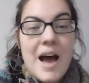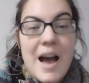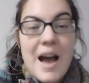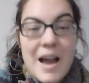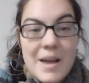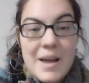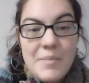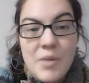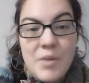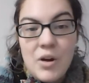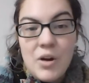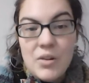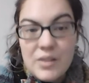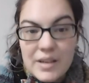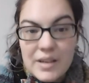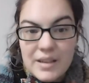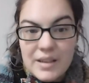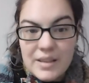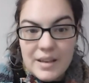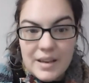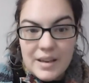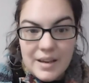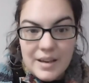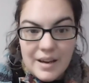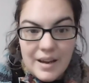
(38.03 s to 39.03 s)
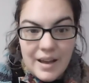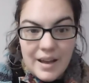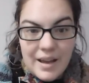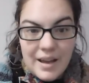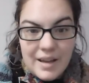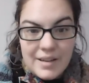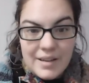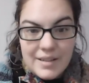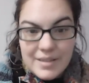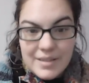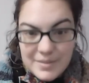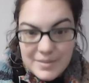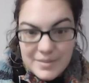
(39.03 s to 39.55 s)
I'm already thinking
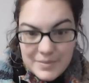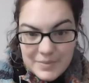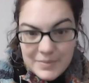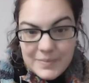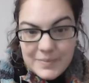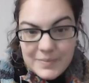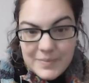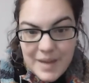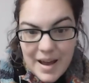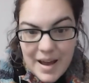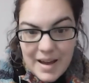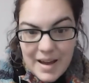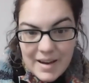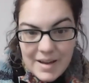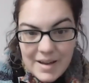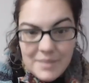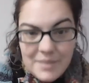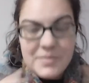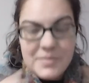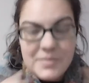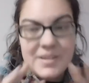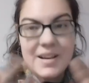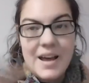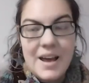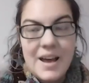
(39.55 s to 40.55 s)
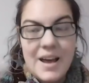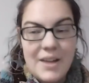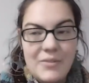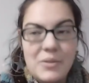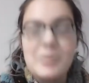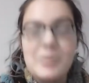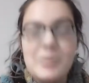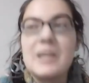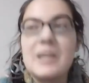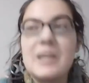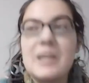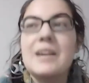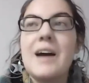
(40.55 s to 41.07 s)
ahead. I am, not
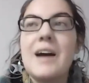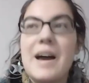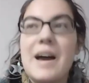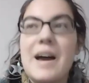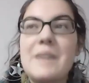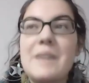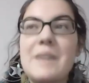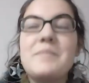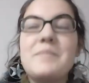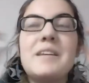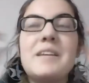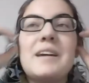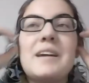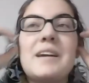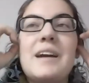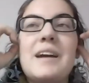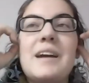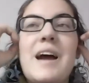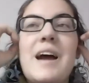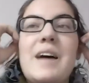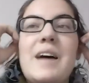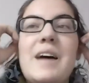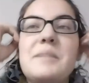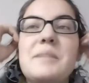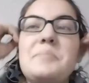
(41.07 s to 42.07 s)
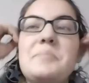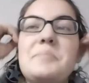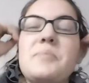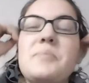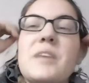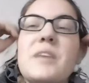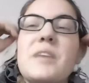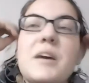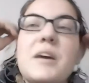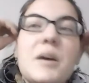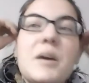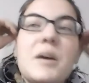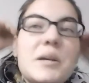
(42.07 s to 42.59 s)
everybody. I am thinking ahead
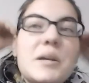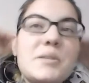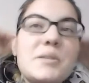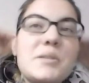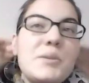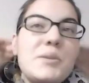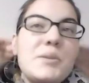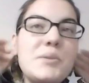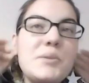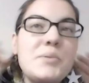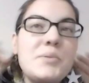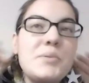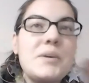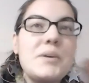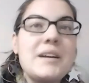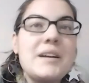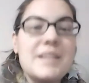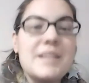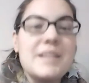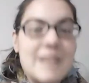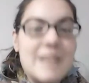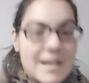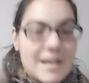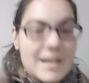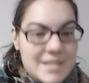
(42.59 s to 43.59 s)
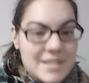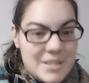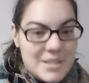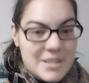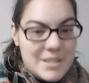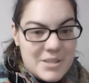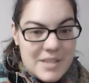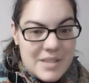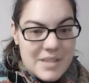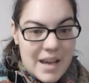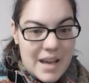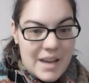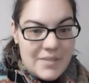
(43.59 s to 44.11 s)
to next
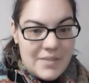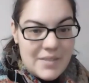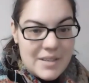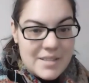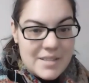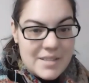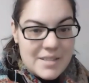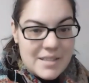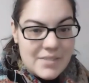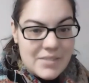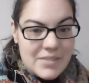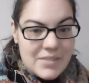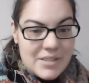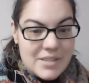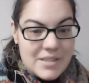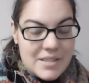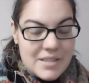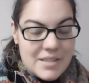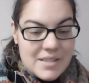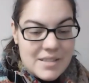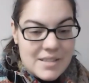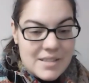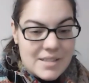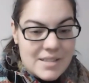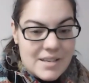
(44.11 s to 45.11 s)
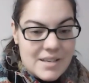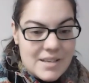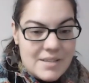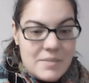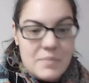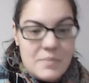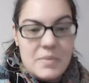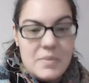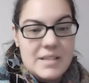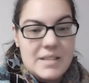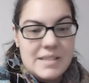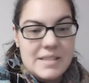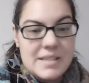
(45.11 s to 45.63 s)
year's Advent se season
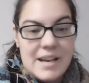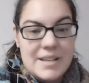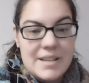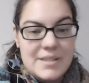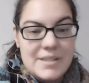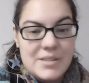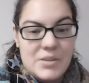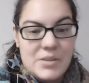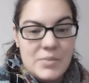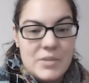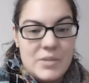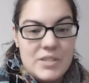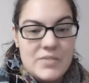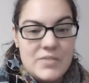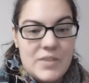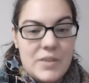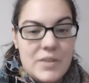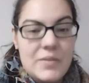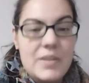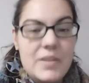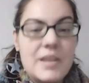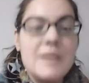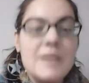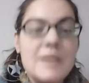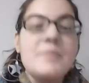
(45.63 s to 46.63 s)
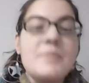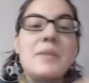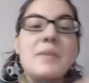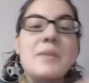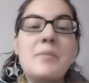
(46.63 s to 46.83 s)
because I had so much fun with it.